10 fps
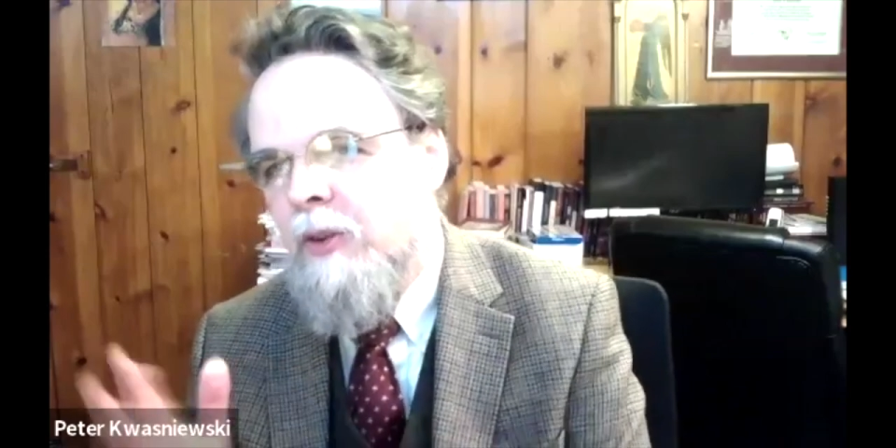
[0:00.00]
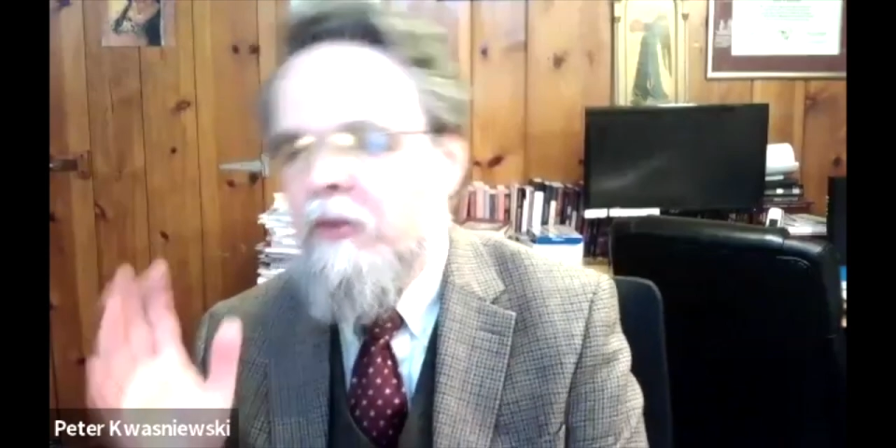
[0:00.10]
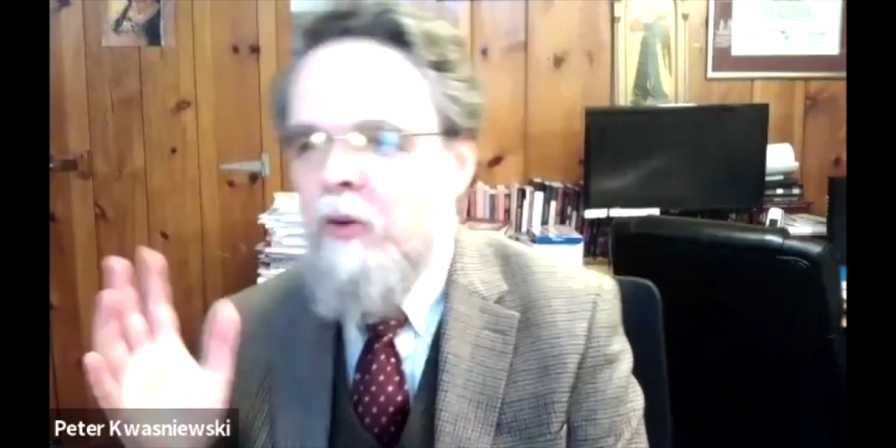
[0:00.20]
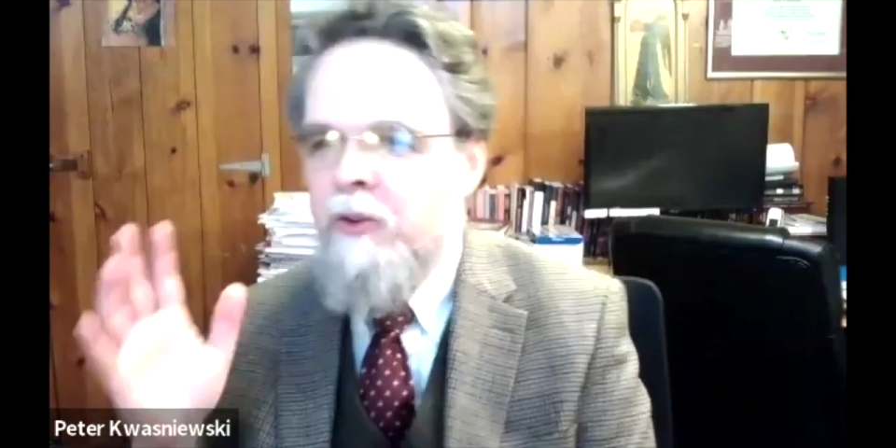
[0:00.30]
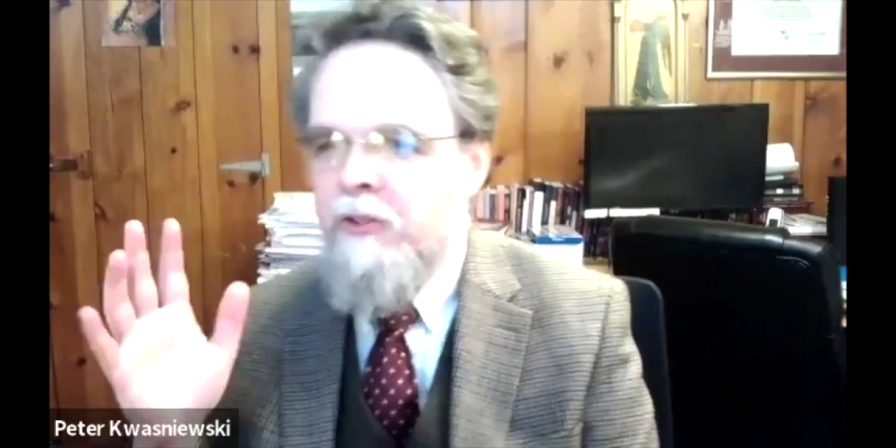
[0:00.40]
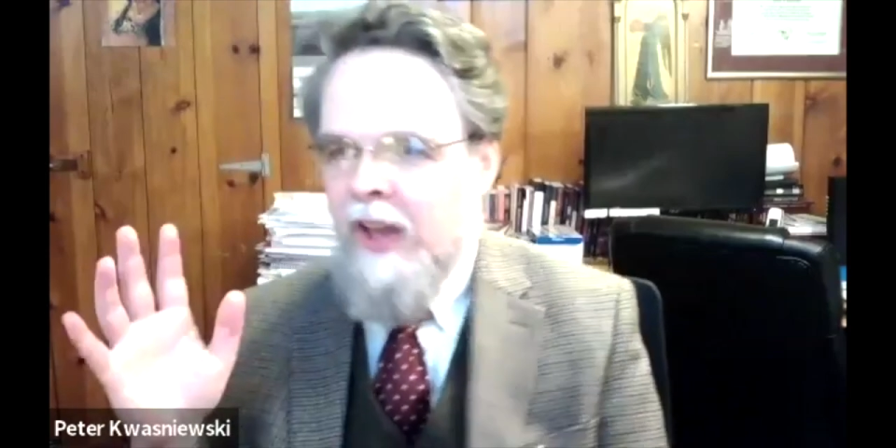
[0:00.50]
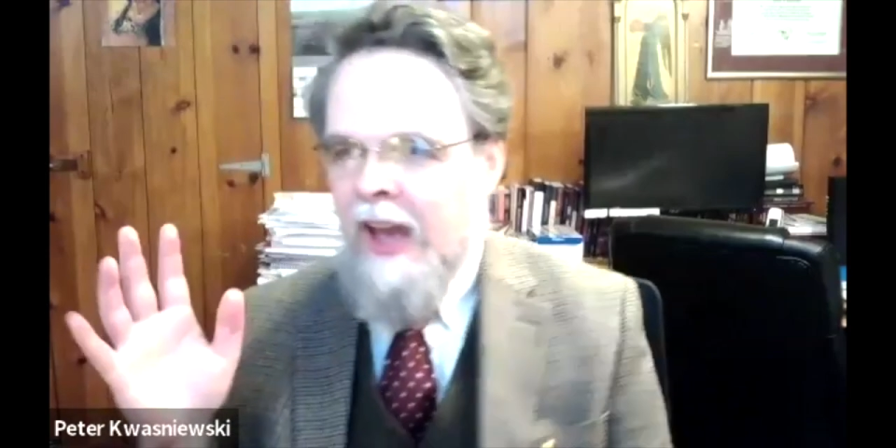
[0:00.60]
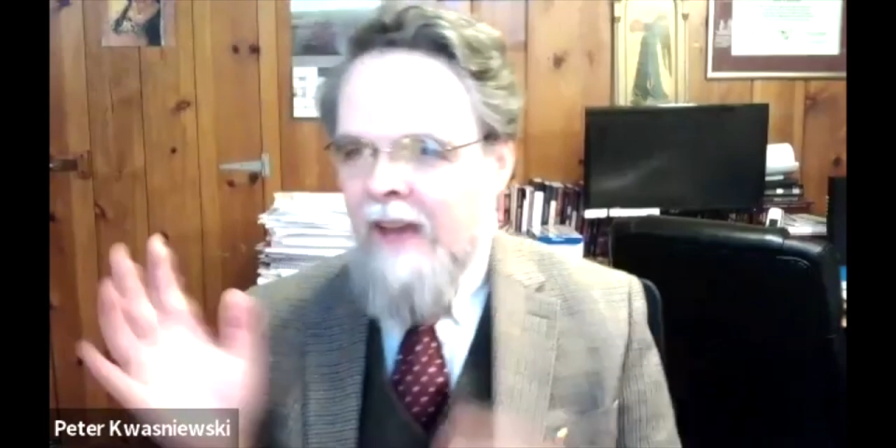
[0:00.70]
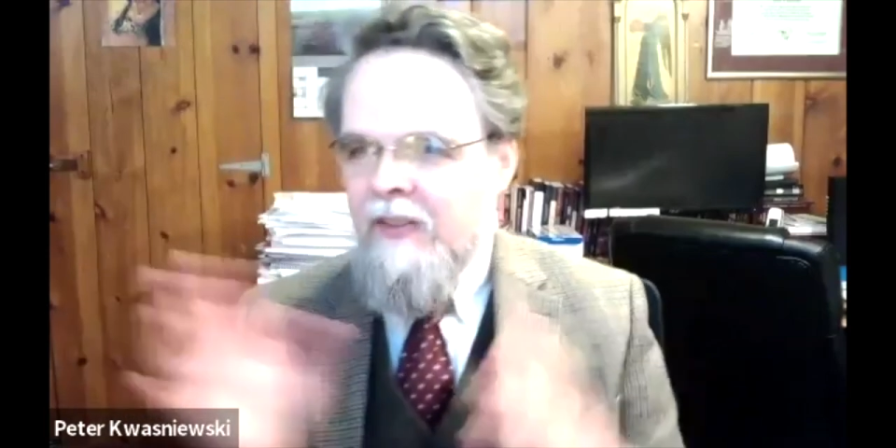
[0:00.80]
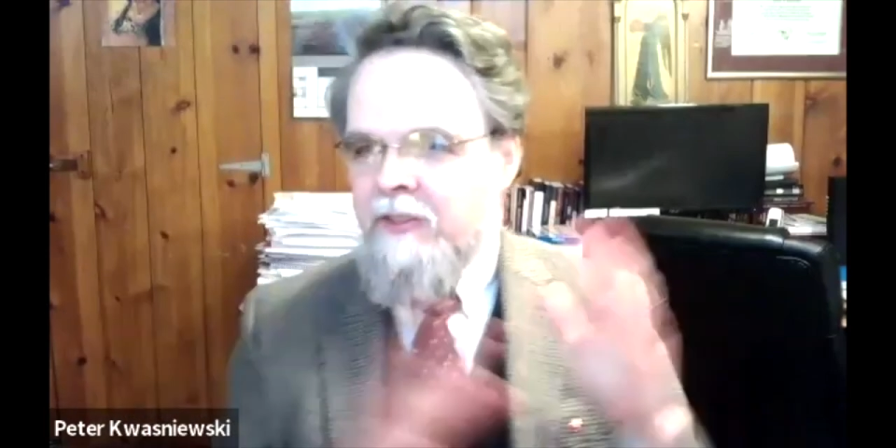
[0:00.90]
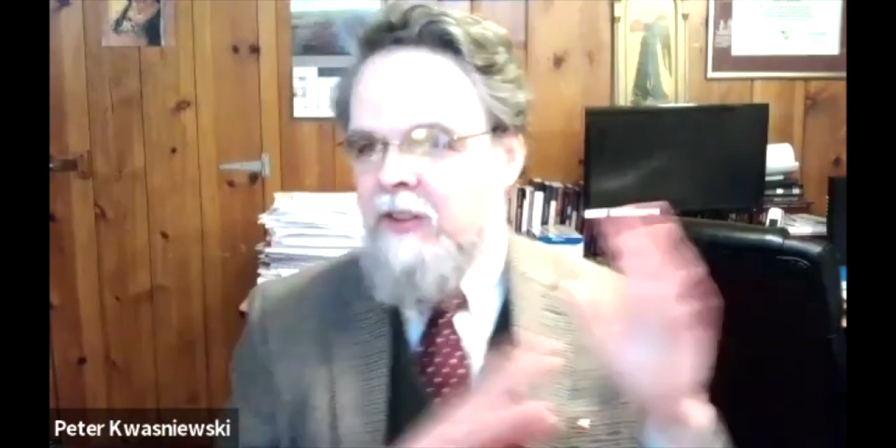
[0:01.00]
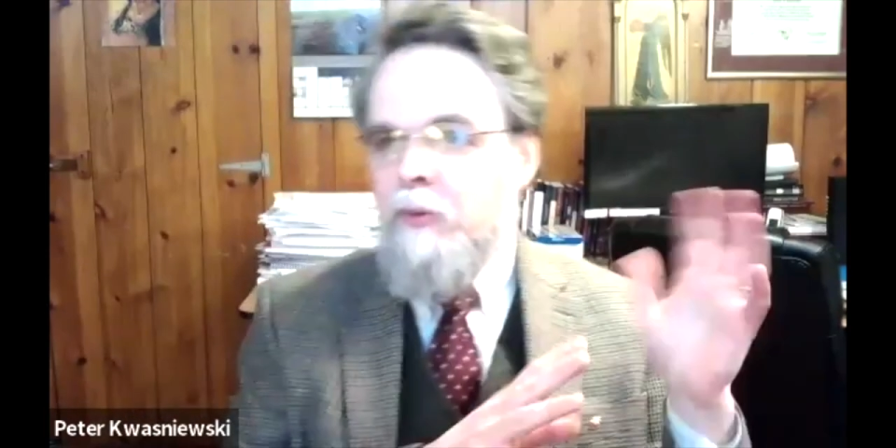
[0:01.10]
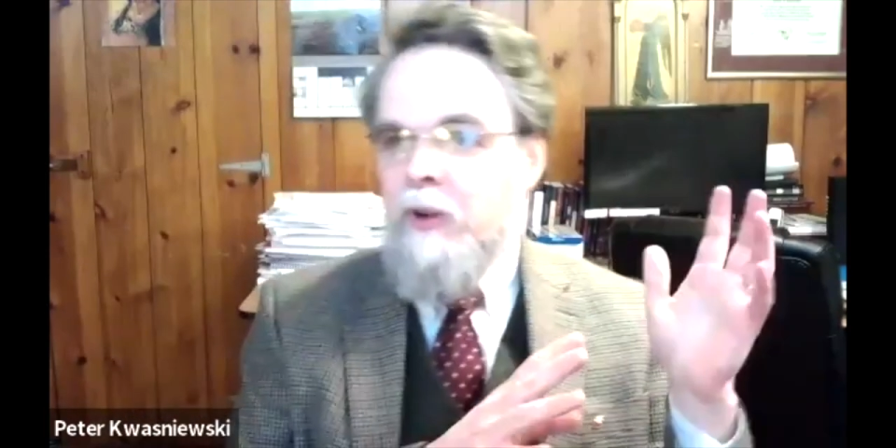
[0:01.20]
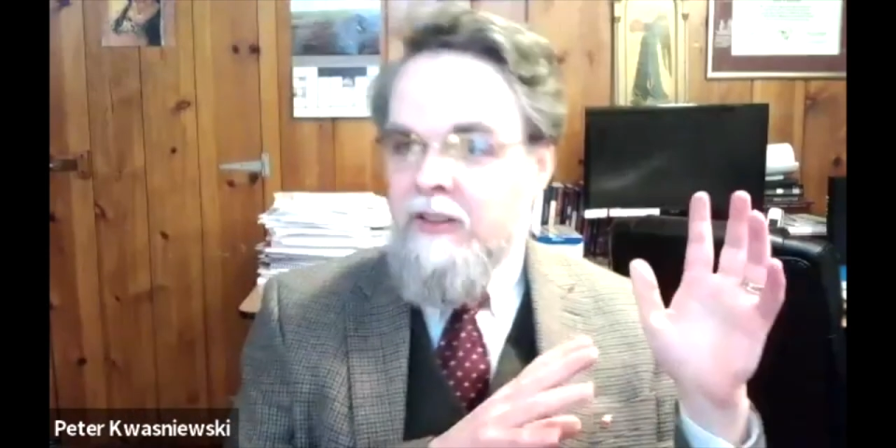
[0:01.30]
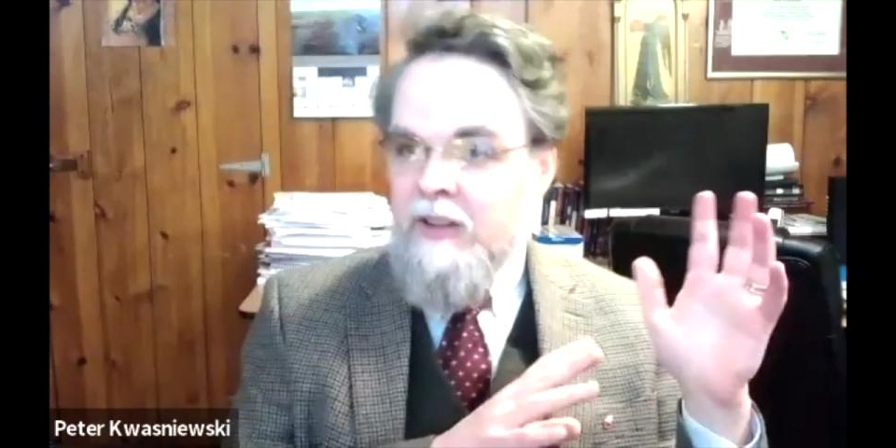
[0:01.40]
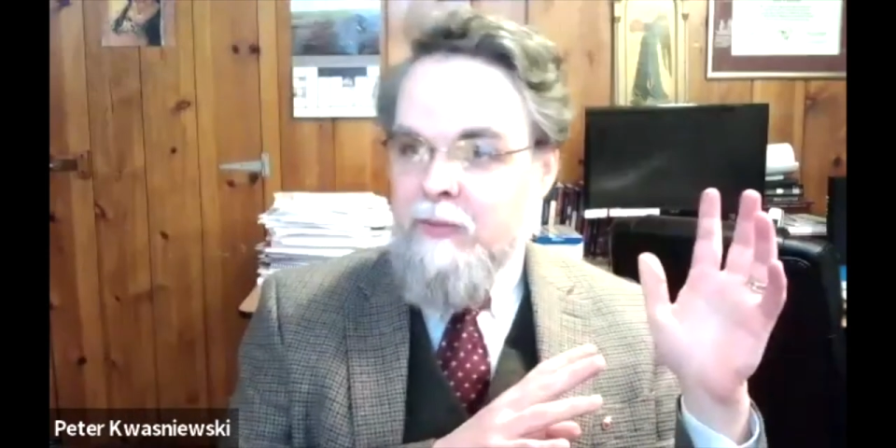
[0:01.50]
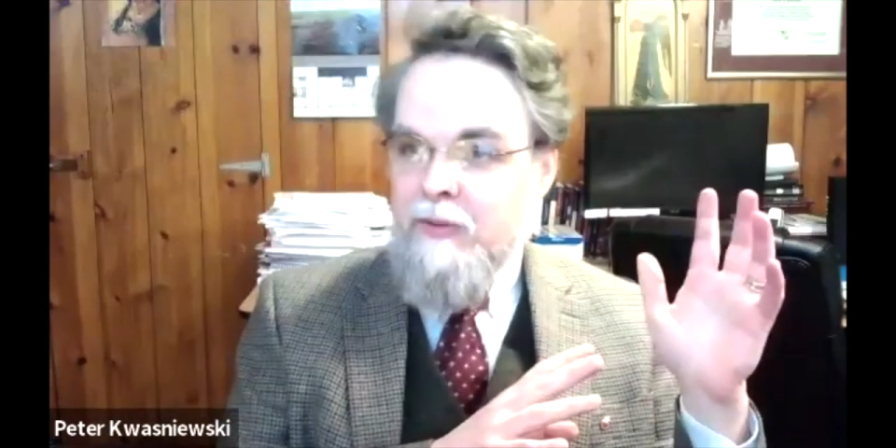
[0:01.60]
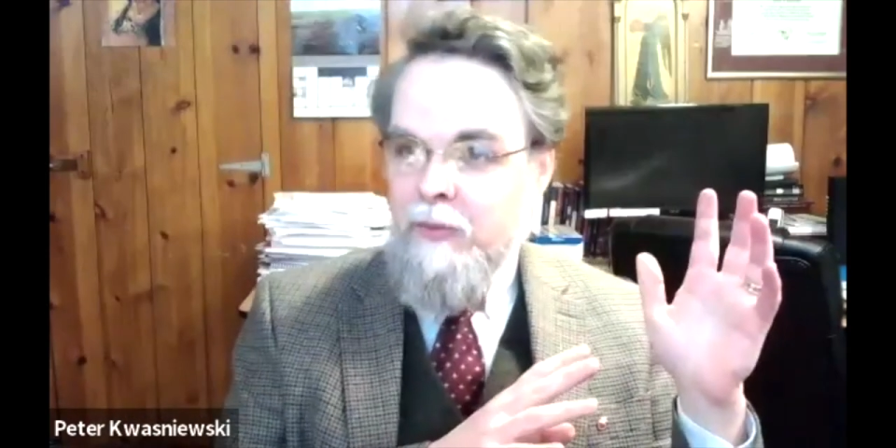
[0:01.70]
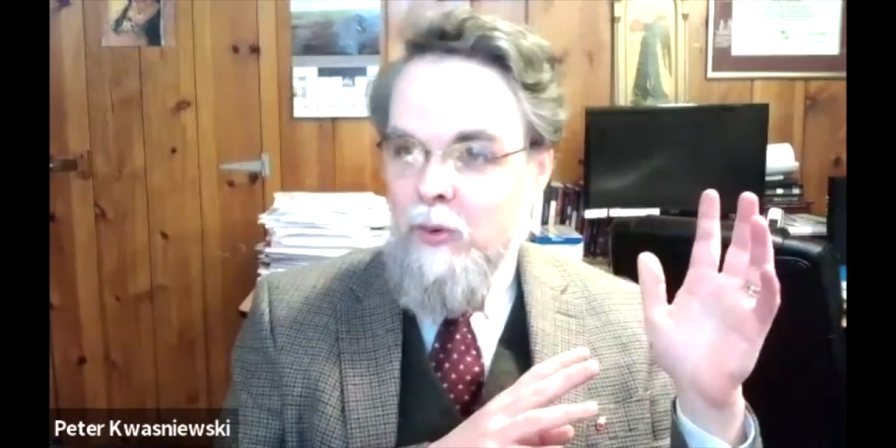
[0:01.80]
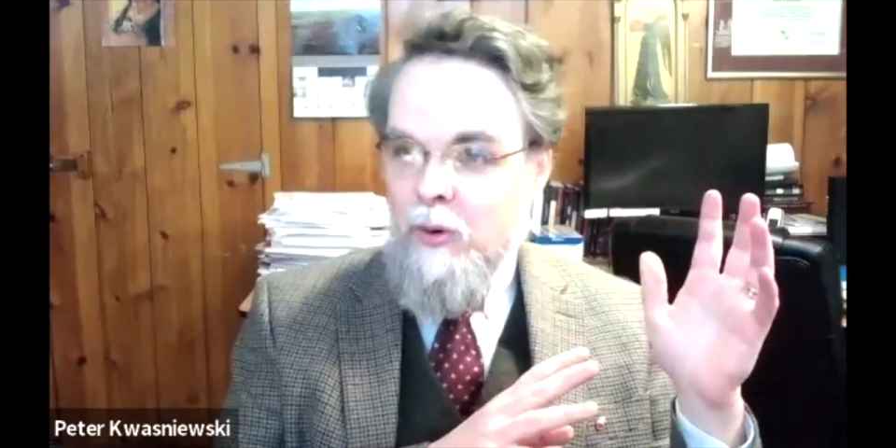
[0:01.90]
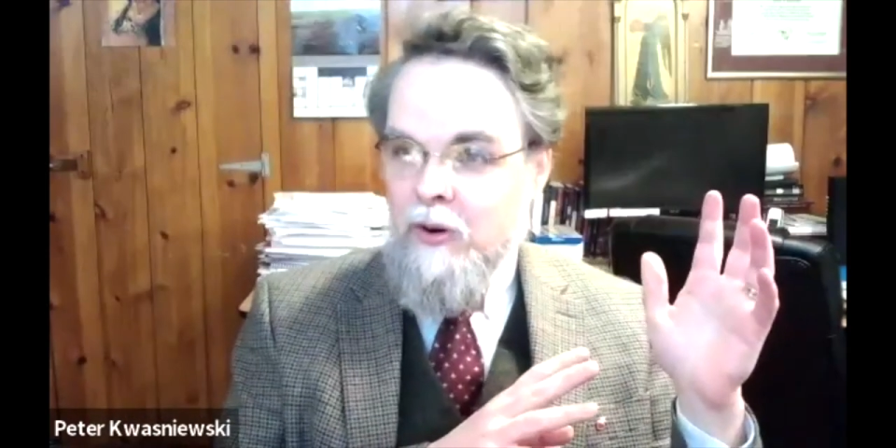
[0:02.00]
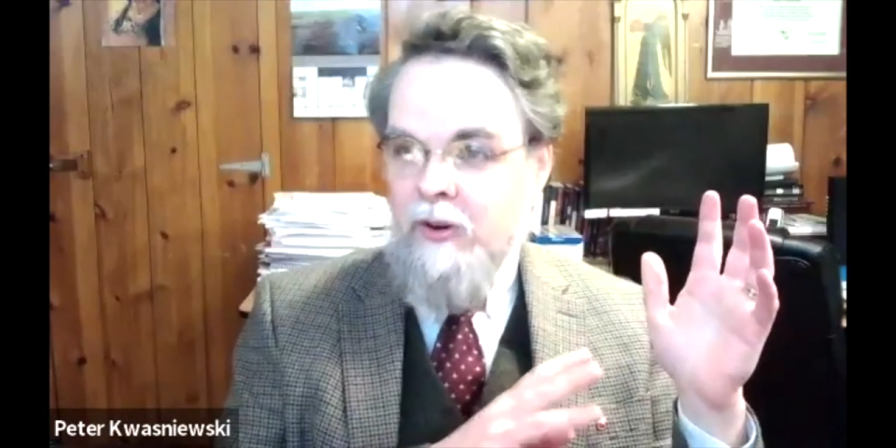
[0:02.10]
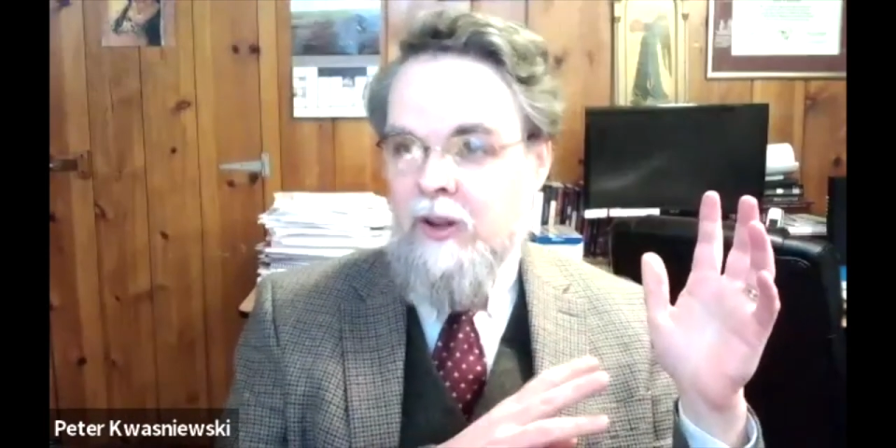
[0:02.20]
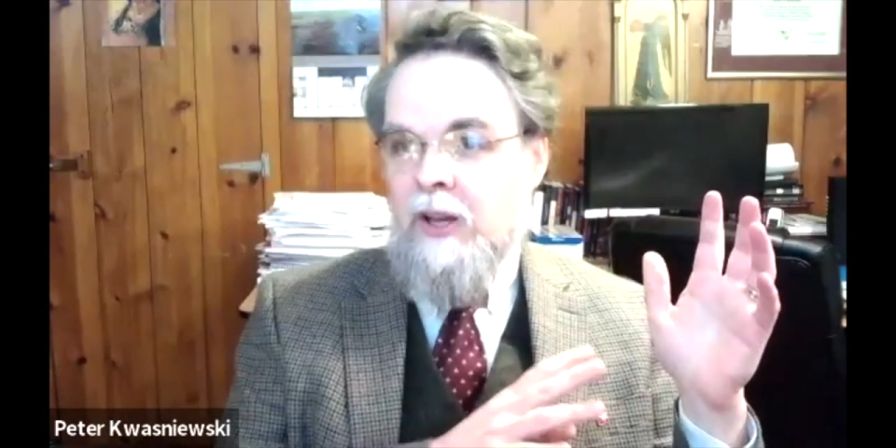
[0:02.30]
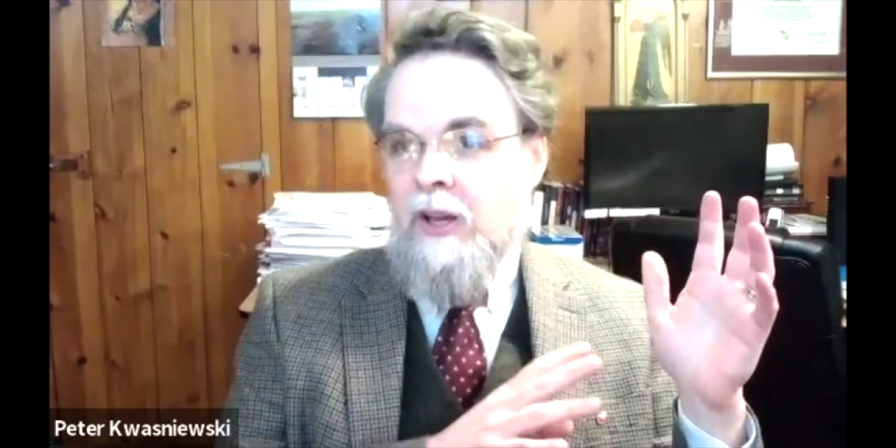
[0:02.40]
course, having said what I did before,